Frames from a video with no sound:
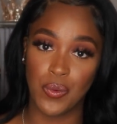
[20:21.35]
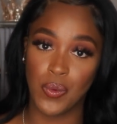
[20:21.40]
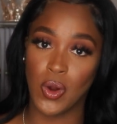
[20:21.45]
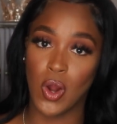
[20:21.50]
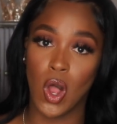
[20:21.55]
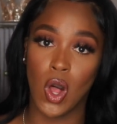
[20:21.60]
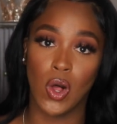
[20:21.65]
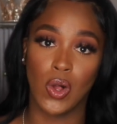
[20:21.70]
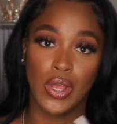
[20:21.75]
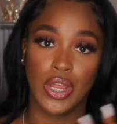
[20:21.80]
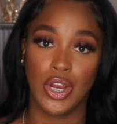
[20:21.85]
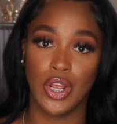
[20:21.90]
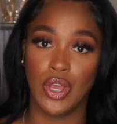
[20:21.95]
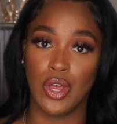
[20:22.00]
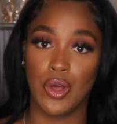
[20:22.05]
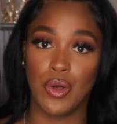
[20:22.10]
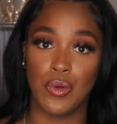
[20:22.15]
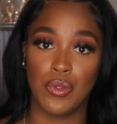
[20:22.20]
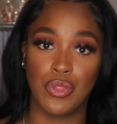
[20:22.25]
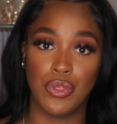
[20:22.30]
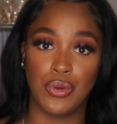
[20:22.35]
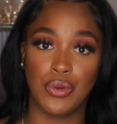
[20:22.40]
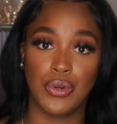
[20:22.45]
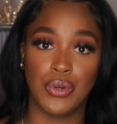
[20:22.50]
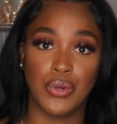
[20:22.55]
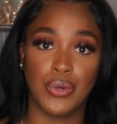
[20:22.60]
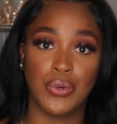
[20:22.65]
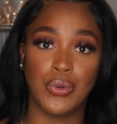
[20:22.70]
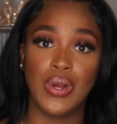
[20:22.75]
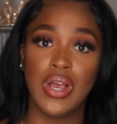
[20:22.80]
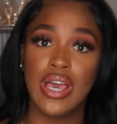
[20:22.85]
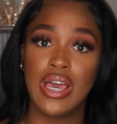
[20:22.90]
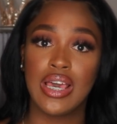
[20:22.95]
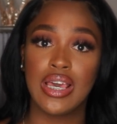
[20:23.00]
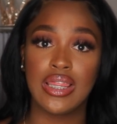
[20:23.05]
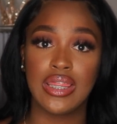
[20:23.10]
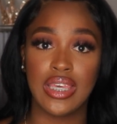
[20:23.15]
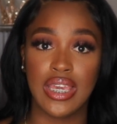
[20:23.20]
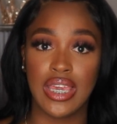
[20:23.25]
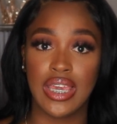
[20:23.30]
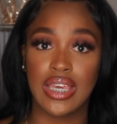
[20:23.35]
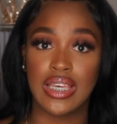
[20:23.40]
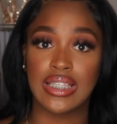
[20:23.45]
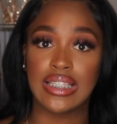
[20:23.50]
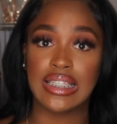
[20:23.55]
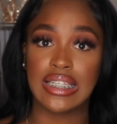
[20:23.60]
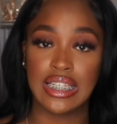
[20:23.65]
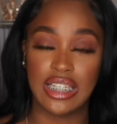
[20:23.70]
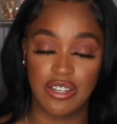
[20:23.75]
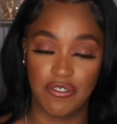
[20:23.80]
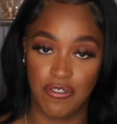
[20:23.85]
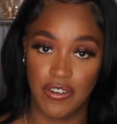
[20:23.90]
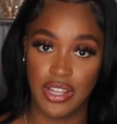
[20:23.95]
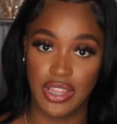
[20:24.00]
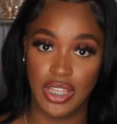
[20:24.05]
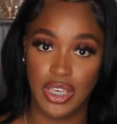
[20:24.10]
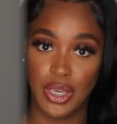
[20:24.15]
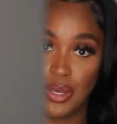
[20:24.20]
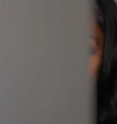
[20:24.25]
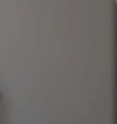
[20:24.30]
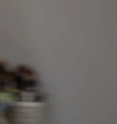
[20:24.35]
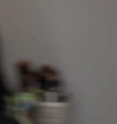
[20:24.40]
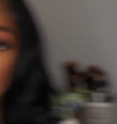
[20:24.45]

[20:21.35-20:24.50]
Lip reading: We're all gonna go through things differently.